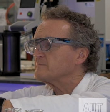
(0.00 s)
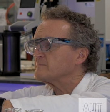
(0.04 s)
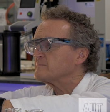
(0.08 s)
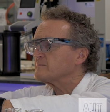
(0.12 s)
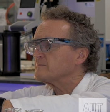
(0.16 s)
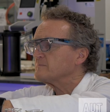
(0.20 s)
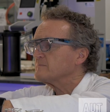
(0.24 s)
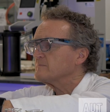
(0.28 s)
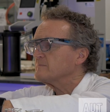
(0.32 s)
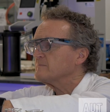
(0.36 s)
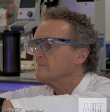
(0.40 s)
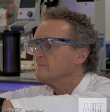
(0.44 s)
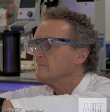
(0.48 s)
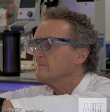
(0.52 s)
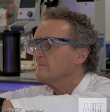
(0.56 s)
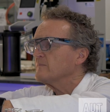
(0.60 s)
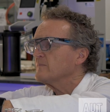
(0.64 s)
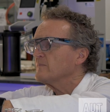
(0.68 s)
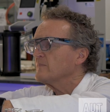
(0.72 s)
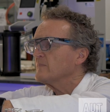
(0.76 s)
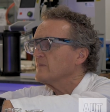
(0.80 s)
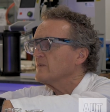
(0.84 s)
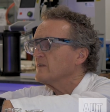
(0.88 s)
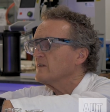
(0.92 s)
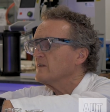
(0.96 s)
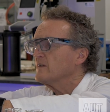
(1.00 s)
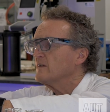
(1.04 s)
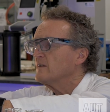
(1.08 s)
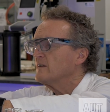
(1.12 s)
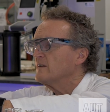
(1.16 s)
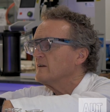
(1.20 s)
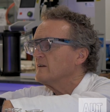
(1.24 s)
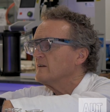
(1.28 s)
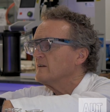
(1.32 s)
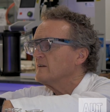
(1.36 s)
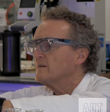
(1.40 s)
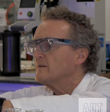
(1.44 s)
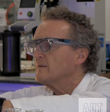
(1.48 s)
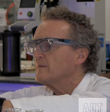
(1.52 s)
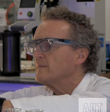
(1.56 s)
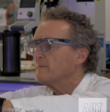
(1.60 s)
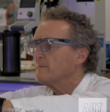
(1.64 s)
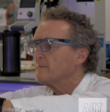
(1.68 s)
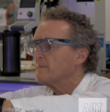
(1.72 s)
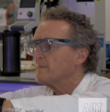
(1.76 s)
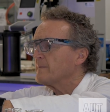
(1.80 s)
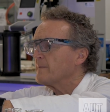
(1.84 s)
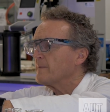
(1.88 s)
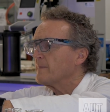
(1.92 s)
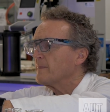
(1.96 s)

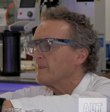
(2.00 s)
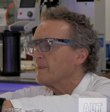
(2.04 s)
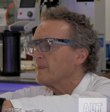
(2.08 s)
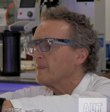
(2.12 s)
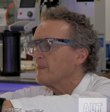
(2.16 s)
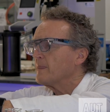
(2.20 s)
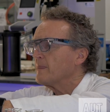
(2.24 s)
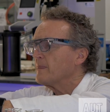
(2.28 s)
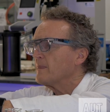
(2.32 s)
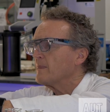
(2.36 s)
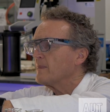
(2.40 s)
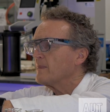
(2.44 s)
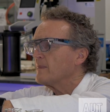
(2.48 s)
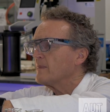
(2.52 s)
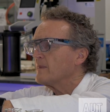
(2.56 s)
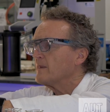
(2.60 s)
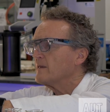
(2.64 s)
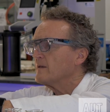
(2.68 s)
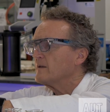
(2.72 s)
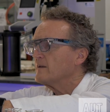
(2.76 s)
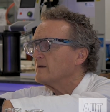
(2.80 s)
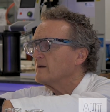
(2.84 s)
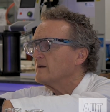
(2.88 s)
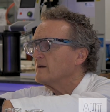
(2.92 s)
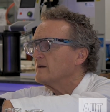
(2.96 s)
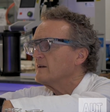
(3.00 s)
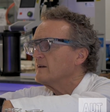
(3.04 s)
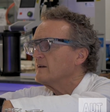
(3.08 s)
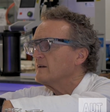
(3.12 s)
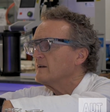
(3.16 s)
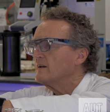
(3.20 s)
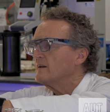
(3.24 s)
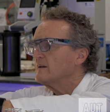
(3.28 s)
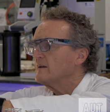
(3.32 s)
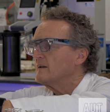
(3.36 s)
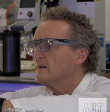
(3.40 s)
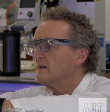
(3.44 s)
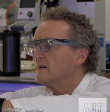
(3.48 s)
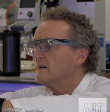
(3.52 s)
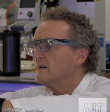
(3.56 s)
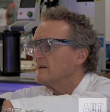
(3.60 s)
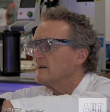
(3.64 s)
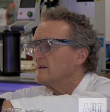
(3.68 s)
Nobody speaks.